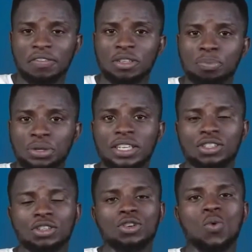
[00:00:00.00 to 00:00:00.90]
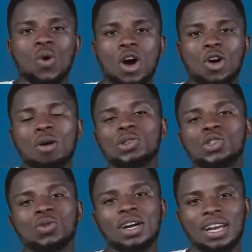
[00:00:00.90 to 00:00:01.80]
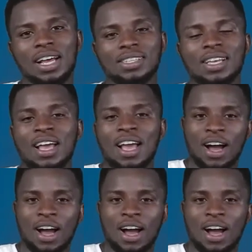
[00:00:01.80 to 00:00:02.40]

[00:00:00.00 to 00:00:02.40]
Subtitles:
David Briggs, you're welcome to class.